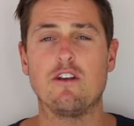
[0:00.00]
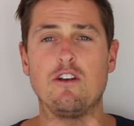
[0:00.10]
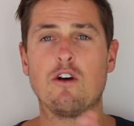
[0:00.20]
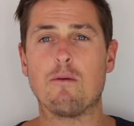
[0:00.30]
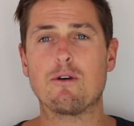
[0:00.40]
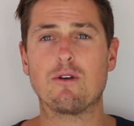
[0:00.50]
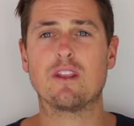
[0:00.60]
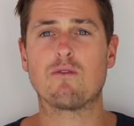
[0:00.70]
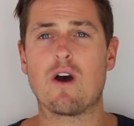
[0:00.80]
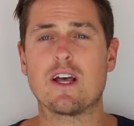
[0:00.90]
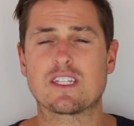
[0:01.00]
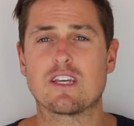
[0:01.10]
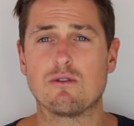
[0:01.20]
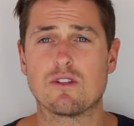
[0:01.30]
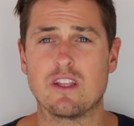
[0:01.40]
not building the right
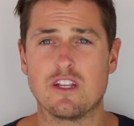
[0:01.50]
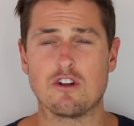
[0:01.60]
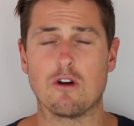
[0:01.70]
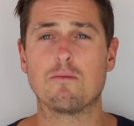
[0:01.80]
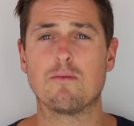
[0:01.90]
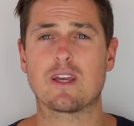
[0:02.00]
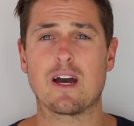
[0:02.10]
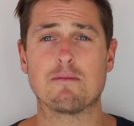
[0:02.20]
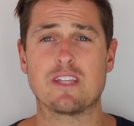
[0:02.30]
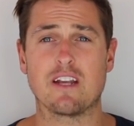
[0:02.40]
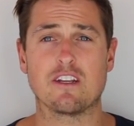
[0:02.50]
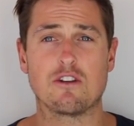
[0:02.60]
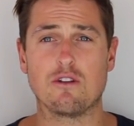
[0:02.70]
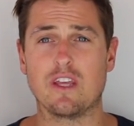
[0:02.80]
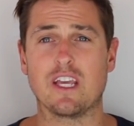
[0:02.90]
skills in the job comes down to
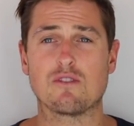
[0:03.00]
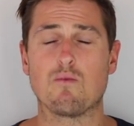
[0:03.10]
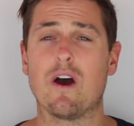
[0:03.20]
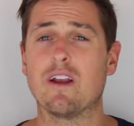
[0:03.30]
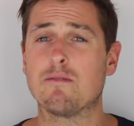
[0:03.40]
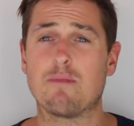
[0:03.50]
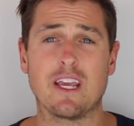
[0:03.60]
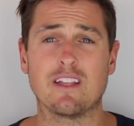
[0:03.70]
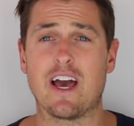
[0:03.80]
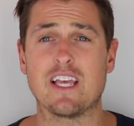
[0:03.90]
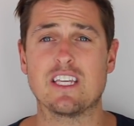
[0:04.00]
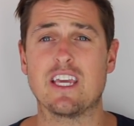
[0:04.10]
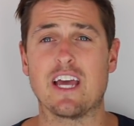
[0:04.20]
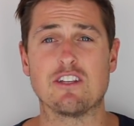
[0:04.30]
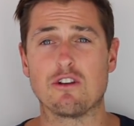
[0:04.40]
two things. One, being
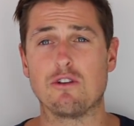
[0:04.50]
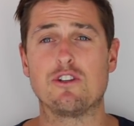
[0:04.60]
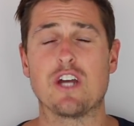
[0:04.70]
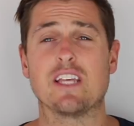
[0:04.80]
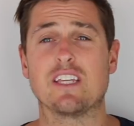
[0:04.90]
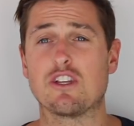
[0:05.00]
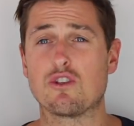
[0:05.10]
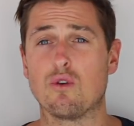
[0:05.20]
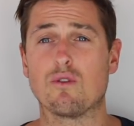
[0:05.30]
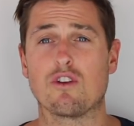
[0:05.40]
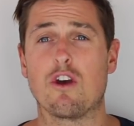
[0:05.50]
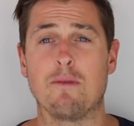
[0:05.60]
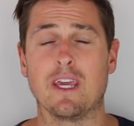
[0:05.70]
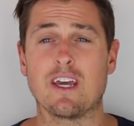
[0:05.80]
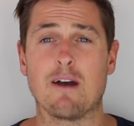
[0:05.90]
lazy, and two, chasing short-term
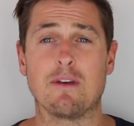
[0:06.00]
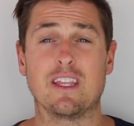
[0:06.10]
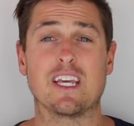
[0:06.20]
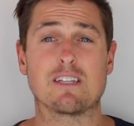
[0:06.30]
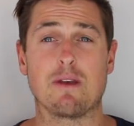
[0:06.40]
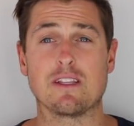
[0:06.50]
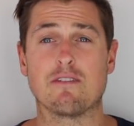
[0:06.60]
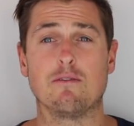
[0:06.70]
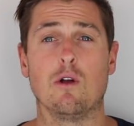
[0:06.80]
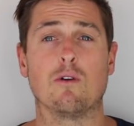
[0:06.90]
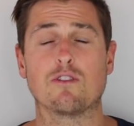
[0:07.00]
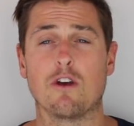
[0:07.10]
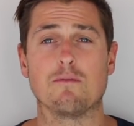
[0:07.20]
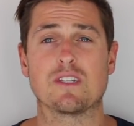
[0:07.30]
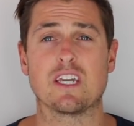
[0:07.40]
income at the expense of
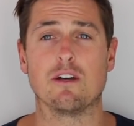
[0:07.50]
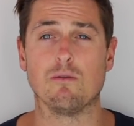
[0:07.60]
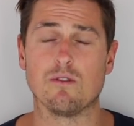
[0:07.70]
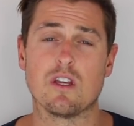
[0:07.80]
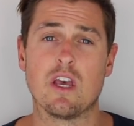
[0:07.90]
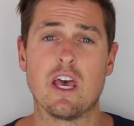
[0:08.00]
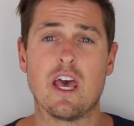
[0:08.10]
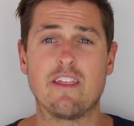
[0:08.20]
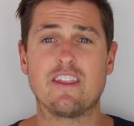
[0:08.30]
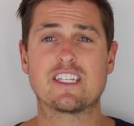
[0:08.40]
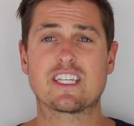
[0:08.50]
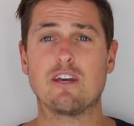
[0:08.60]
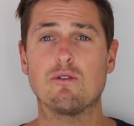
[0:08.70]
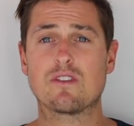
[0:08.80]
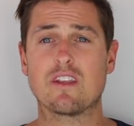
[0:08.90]
long-term skills. The
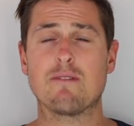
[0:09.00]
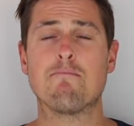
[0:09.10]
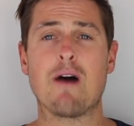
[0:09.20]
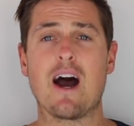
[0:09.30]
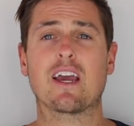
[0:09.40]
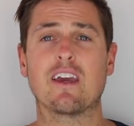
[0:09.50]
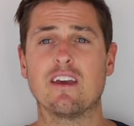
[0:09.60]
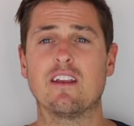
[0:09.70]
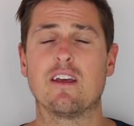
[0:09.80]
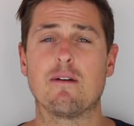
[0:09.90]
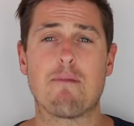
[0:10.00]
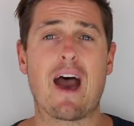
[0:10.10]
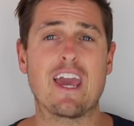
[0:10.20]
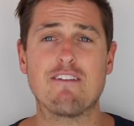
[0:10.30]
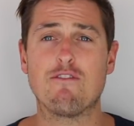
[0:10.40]
skills that the market
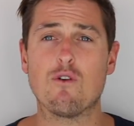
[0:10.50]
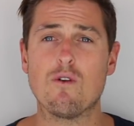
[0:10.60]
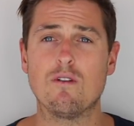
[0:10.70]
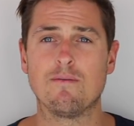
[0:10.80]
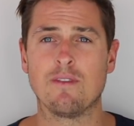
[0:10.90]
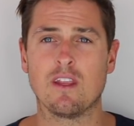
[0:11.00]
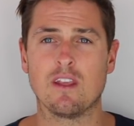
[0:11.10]
pay for